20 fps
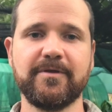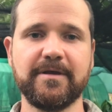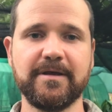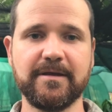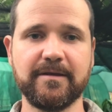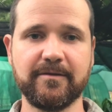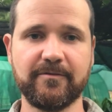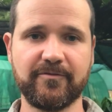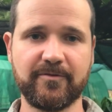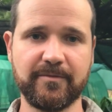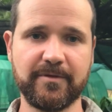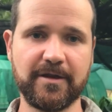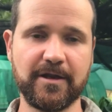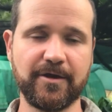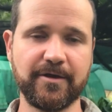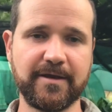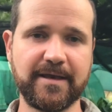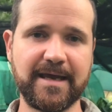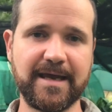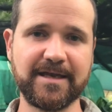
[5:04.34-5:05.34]
the
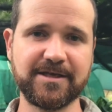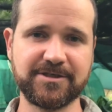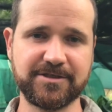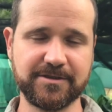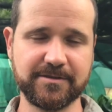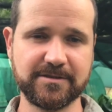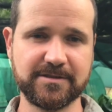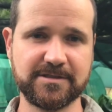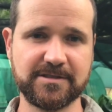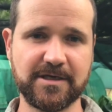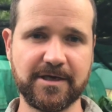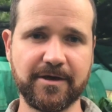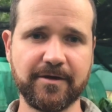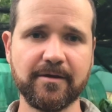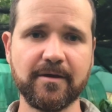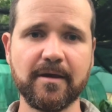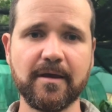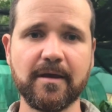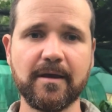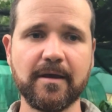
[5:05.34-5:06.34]
location. So
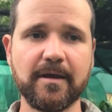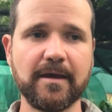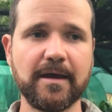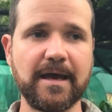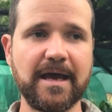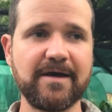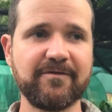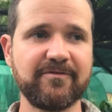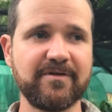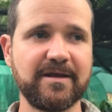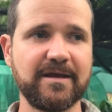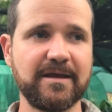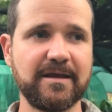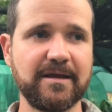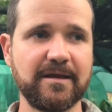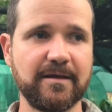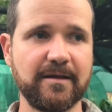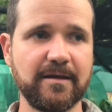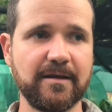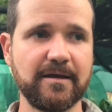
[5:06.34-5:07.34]

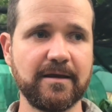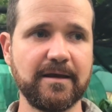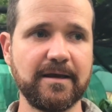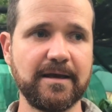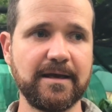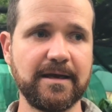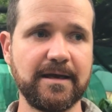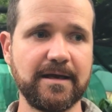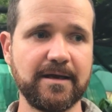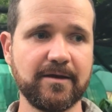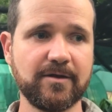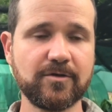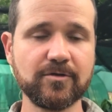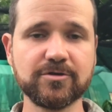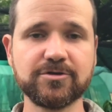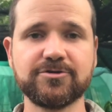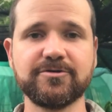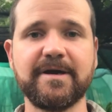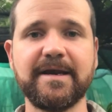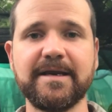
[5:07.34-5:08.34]
having a
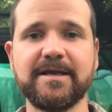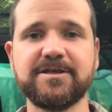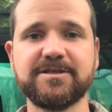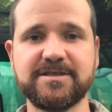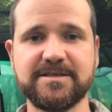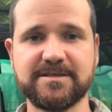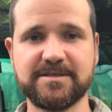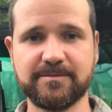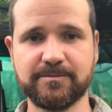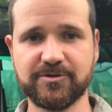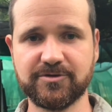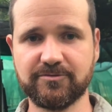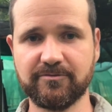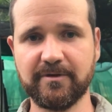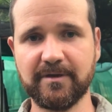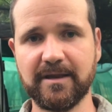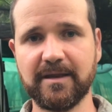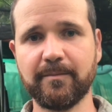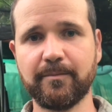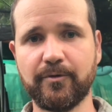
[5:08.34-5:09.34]
good drainage system is
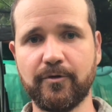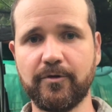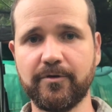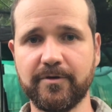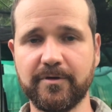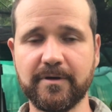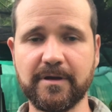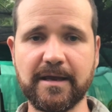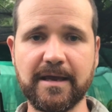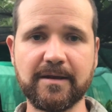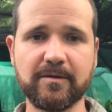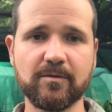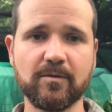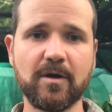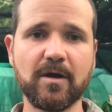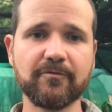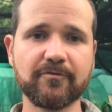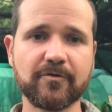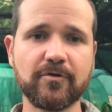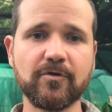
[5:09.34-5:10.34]
really important. And
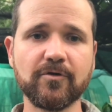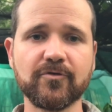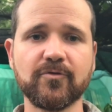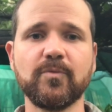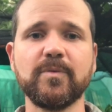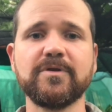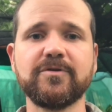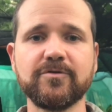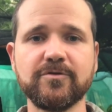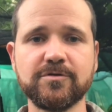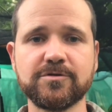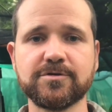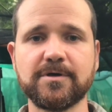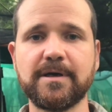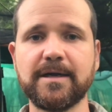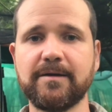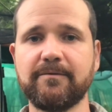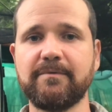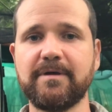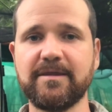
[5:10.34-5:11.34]
of course, we do
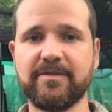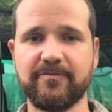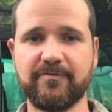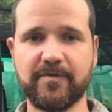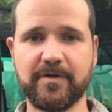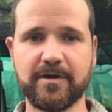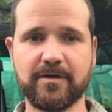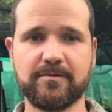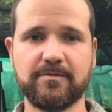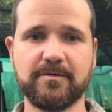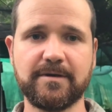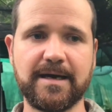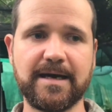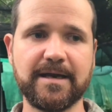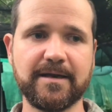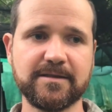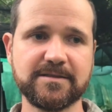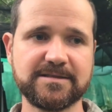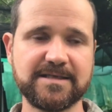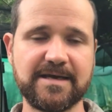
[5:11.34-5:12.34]
try to run the vertical
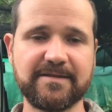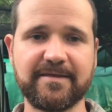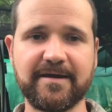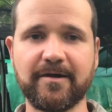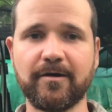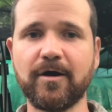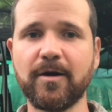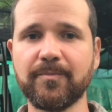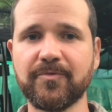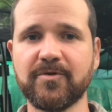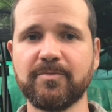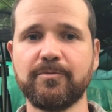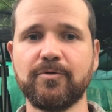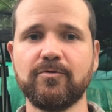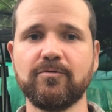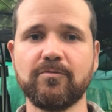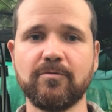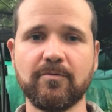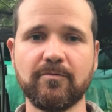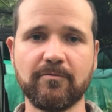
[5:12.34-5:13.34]
gardens at their
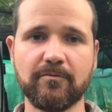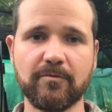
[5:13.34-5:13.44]
optimal